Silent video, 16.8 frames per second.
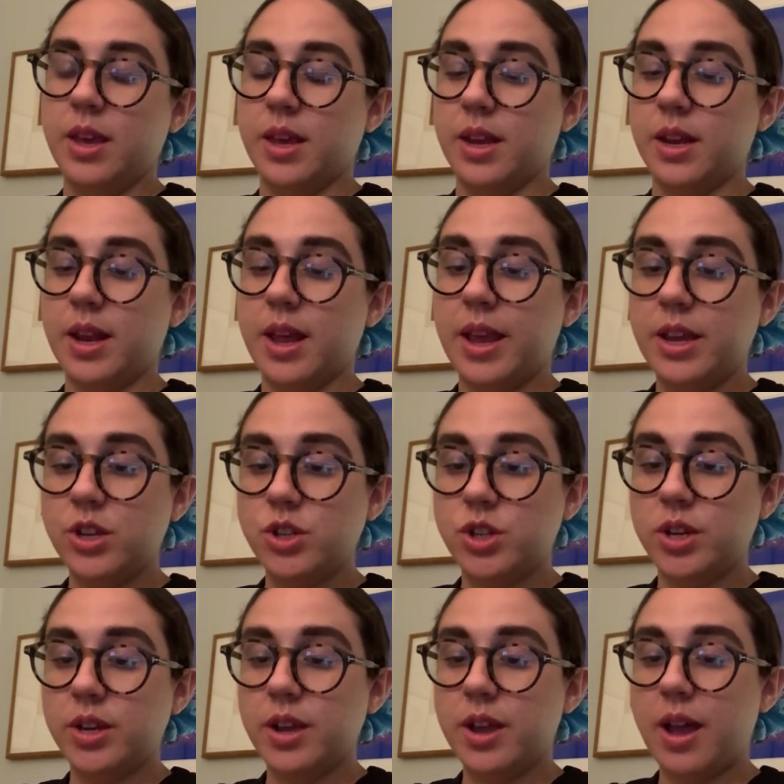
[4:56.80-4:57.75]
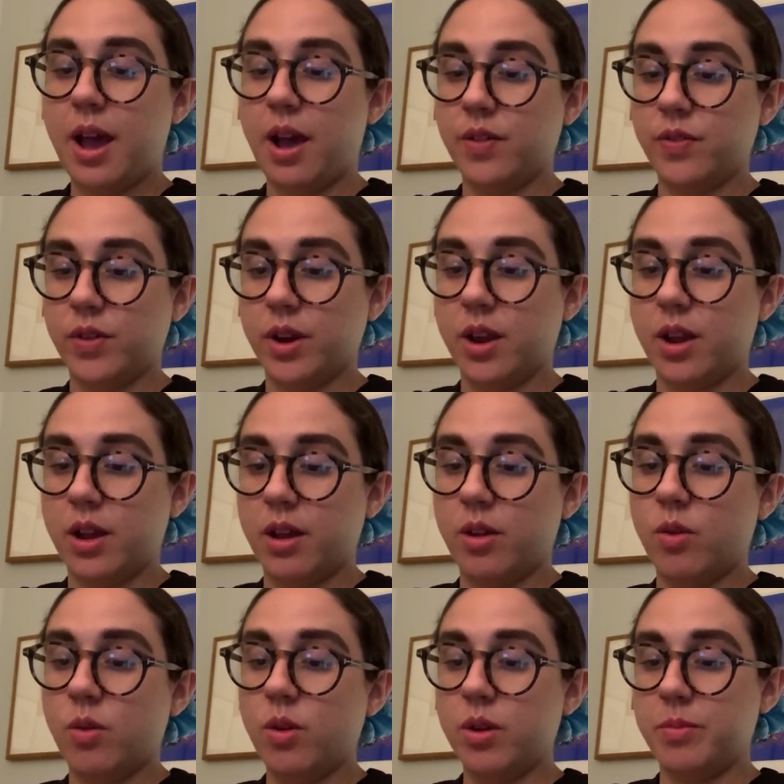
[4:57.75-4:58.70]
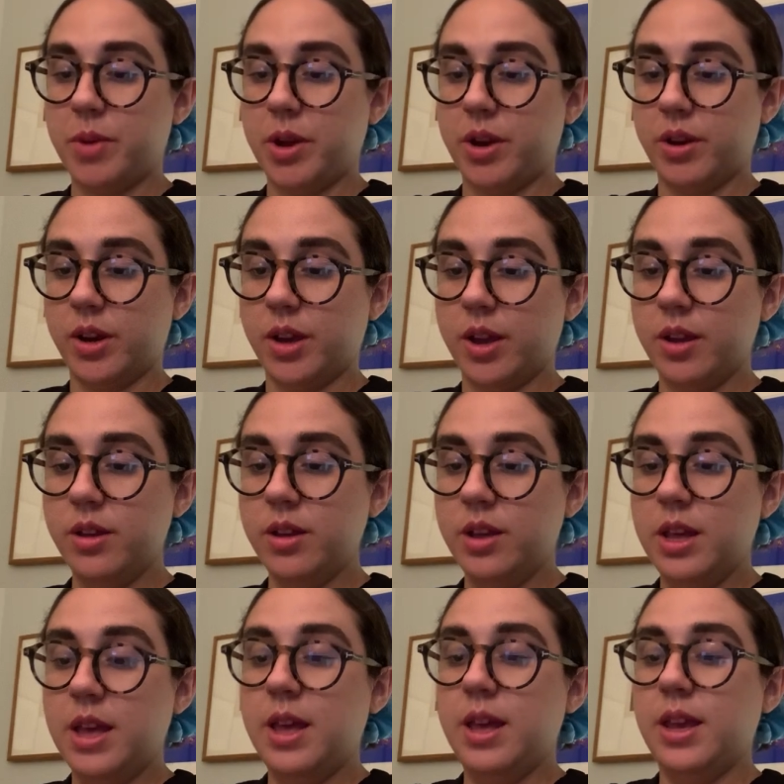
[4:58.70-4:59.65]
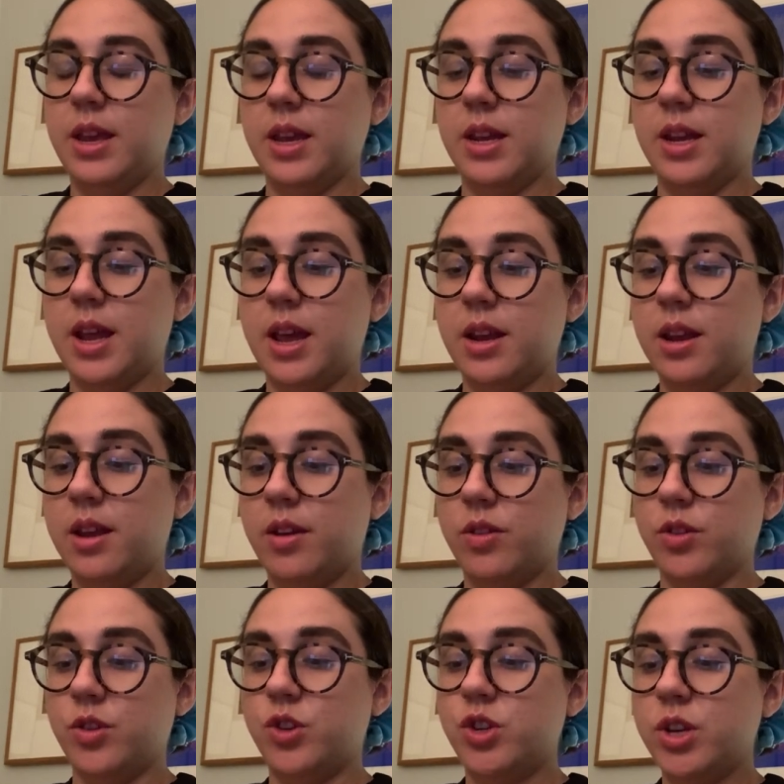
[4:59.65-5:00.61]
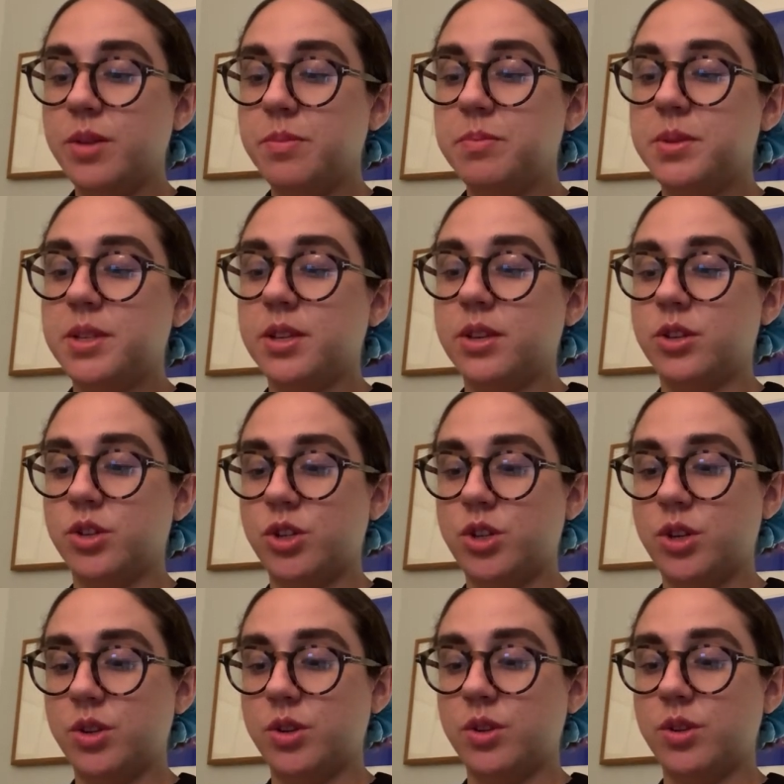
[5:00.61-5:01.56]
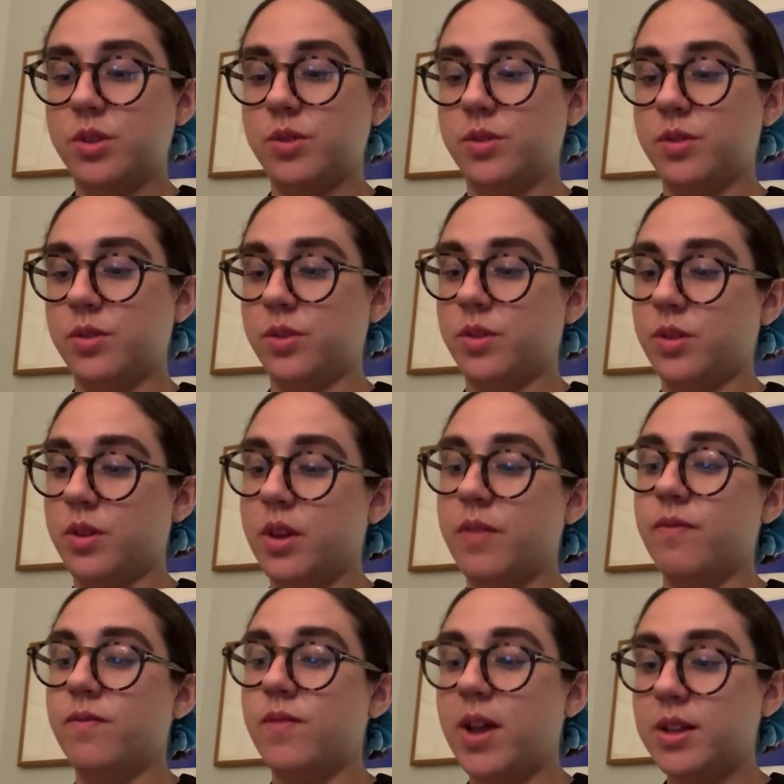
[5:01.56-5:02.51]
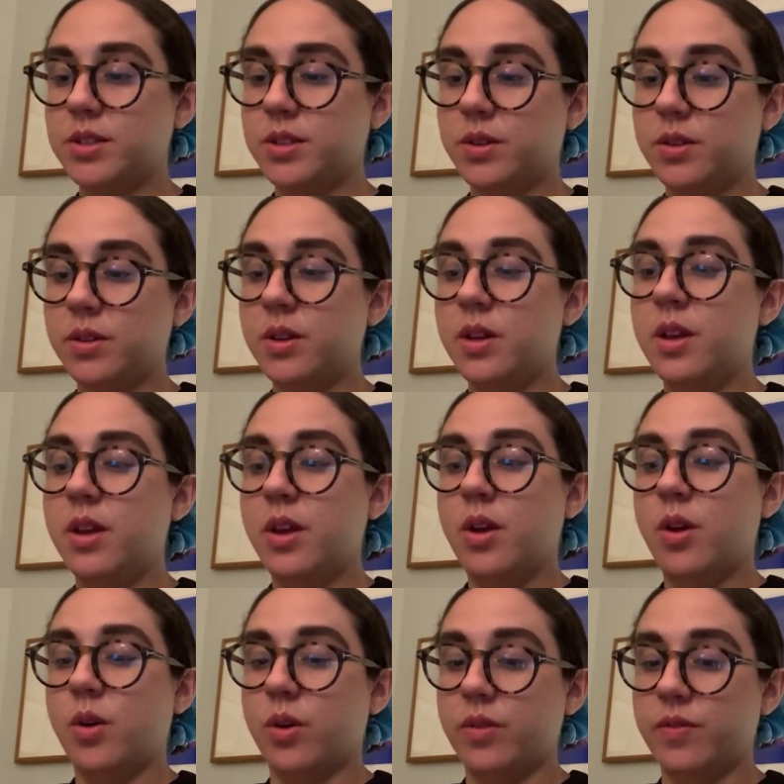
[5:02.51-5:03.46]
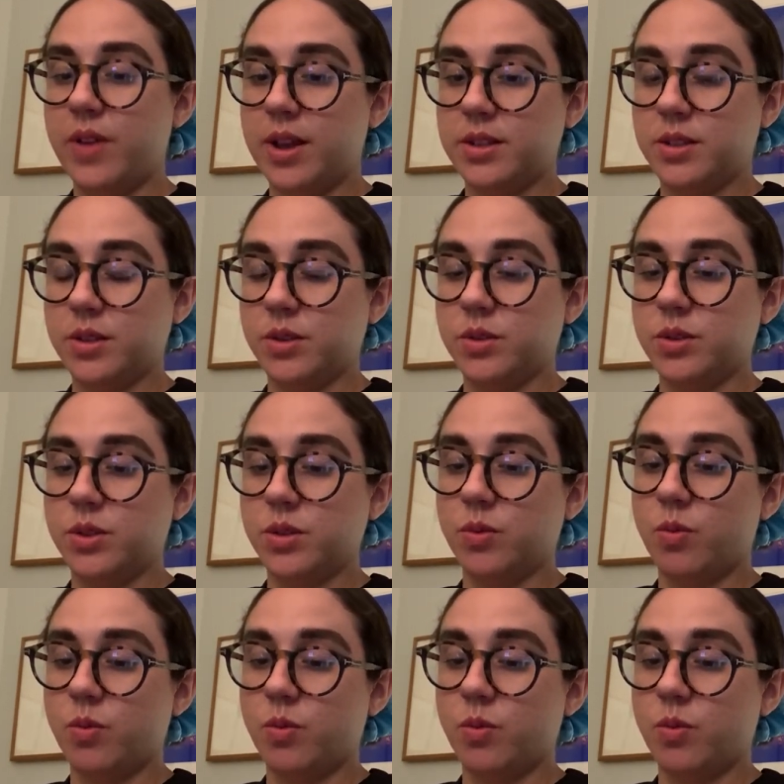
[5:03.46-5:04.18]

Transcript: In Asia, Africa, or America, in any other ships, sh vessel, or vessels